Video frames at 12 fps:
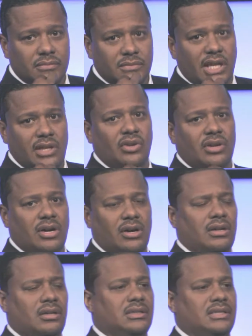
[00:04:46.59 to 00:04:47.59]
Then you
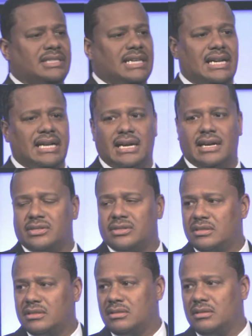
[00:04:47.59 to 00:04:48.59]
call a
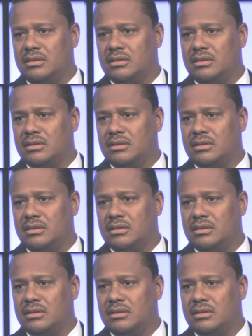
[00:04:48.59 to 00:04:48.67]
psychiatrist,